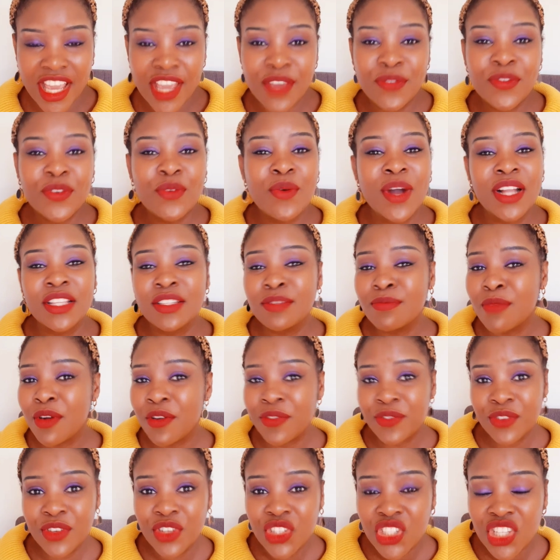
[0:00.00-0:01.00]
If you want
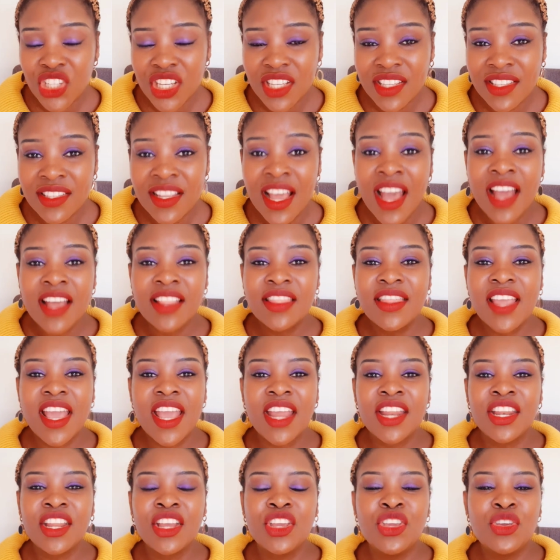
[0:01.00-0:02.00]
more features,
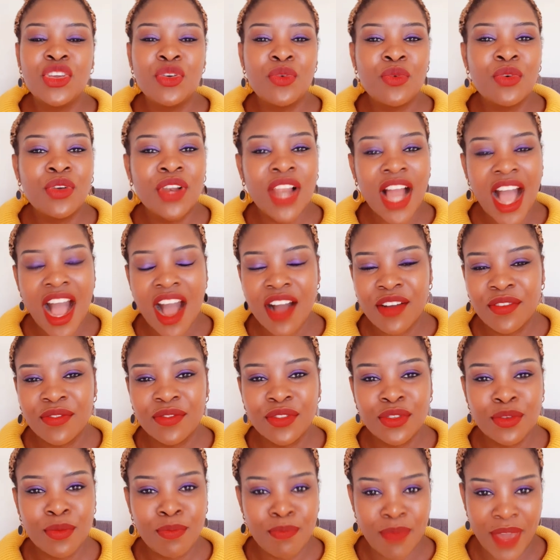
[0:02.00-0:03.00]
then you will
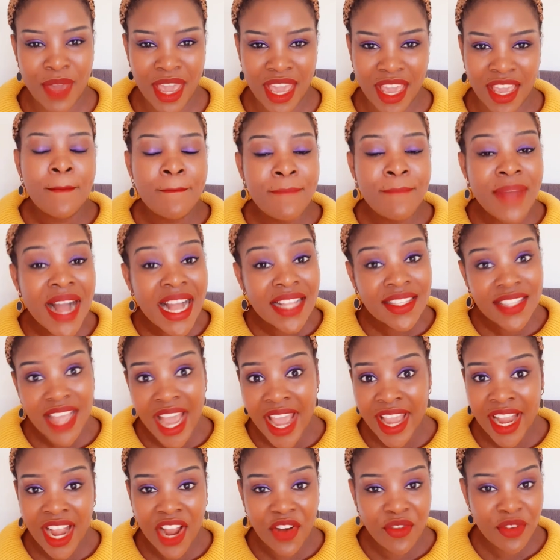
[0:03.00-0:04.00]
have to pay. But
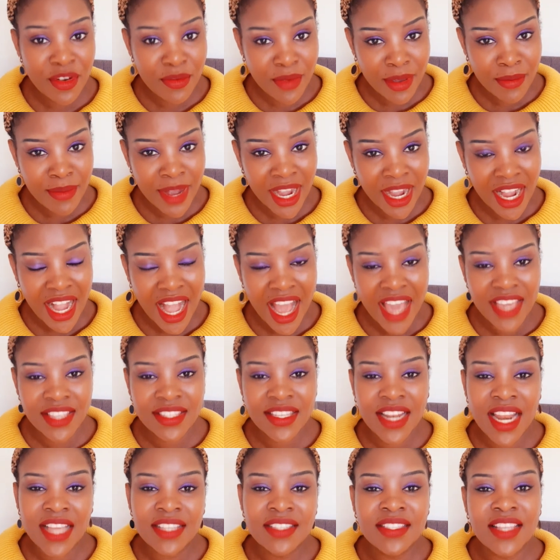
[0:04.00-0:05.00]
I can remember, guys,
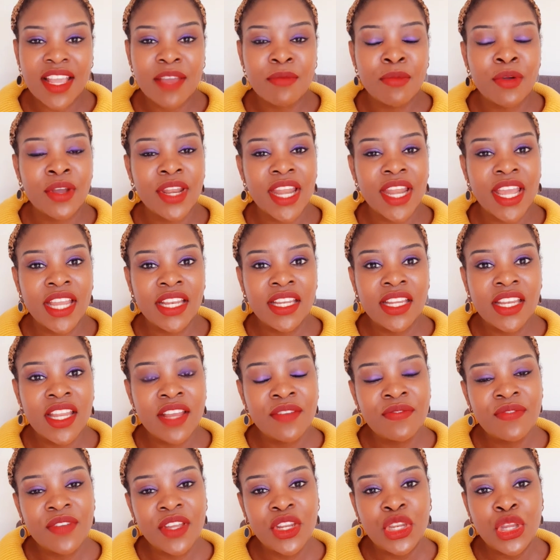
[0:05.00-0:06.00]
last time when I did
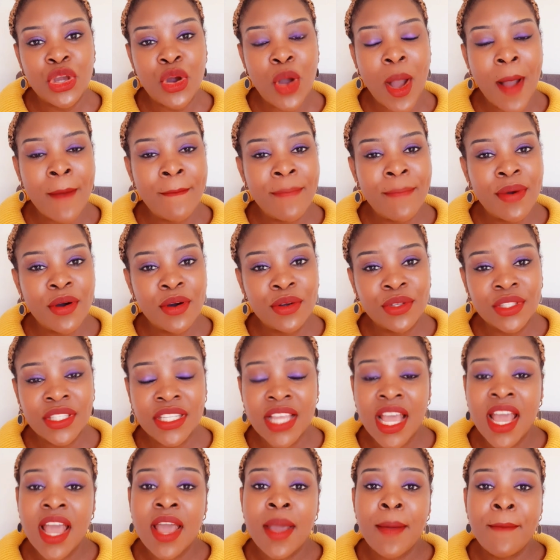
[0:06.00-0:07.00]
a video about
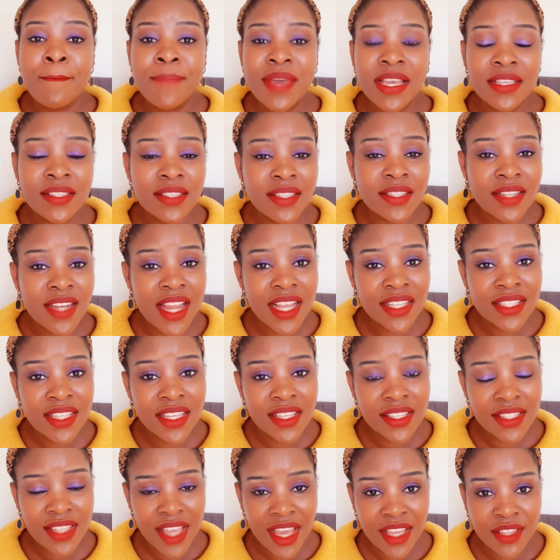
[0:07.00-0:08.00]
best
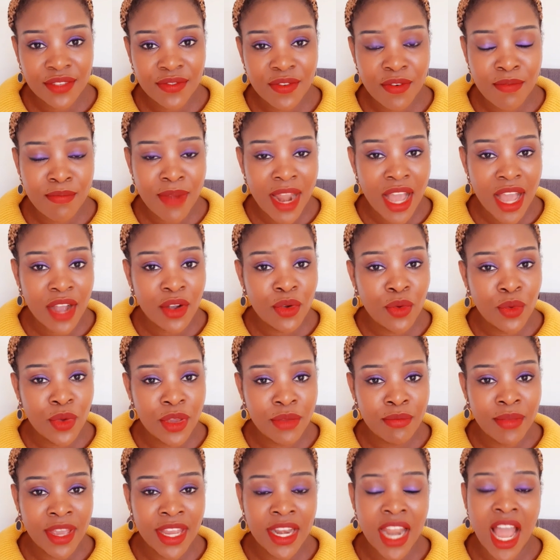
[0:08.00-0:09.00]
dating sites for black
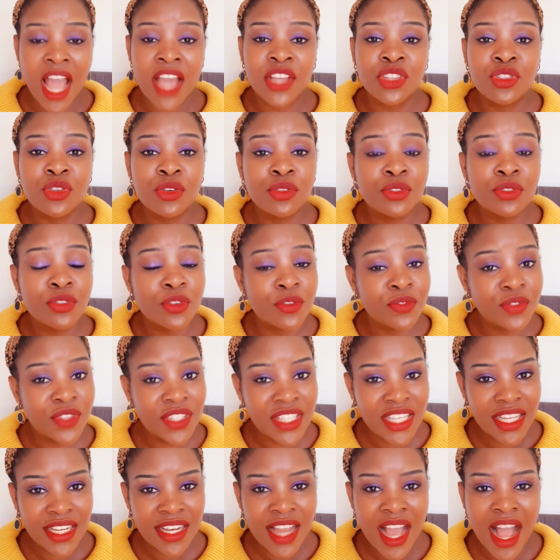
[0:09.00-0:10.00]
women, I talked of
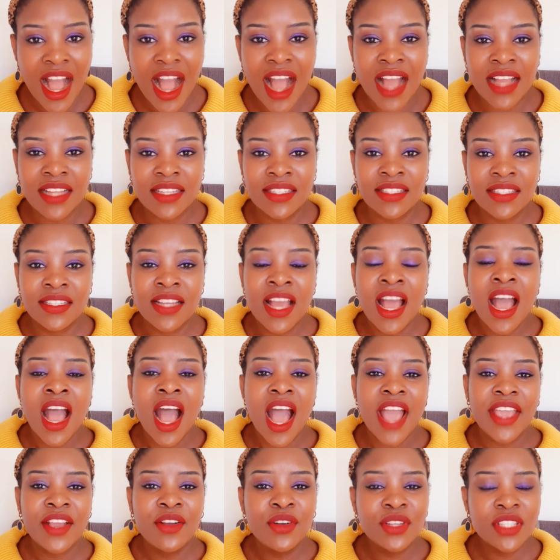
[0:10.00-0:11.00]
Tinder and
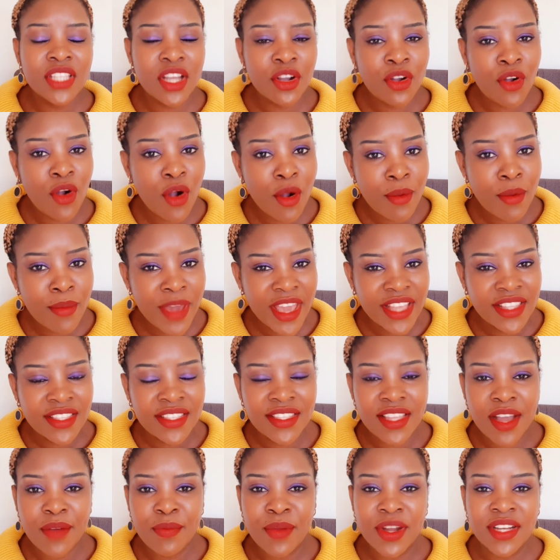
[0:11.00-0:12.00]
I got a comment.
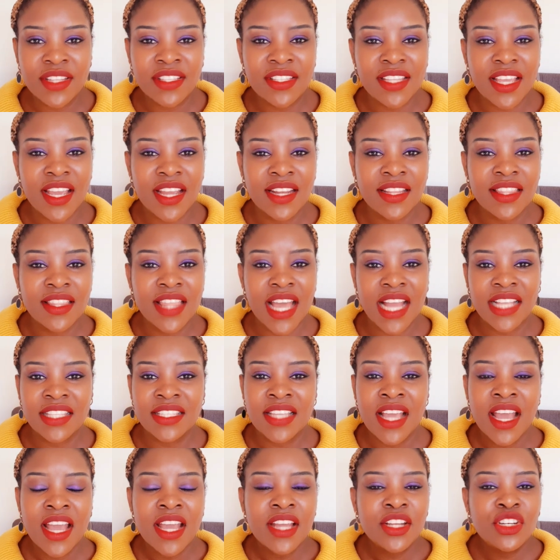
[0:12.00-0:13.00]
Someone said
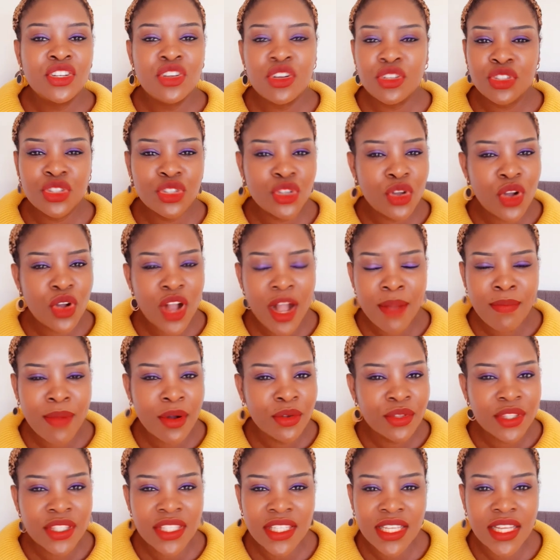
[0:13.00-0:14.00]
that don't talk
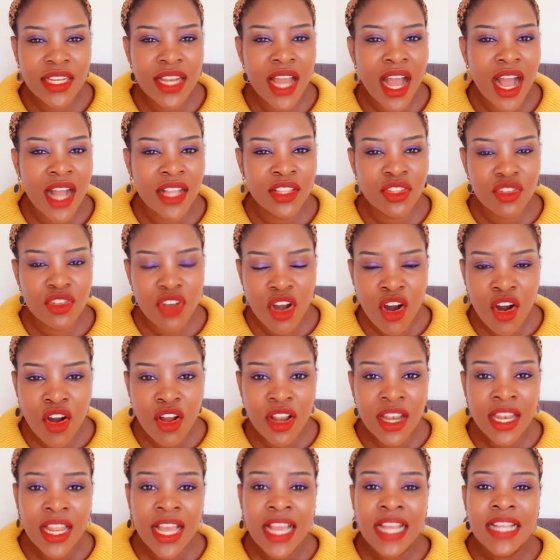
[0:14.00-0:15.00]
about Tinder at
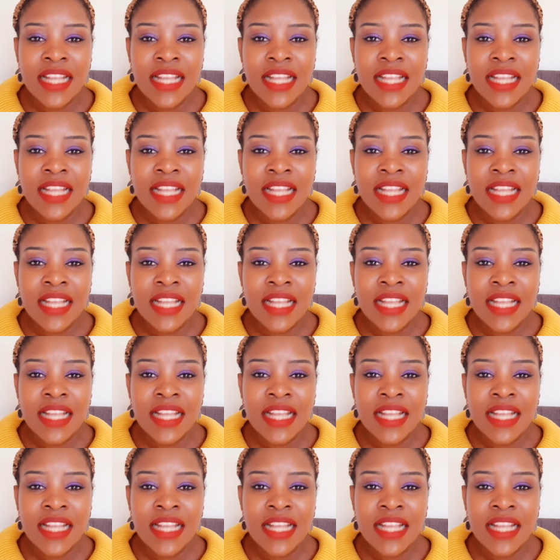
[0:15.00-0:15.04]
all.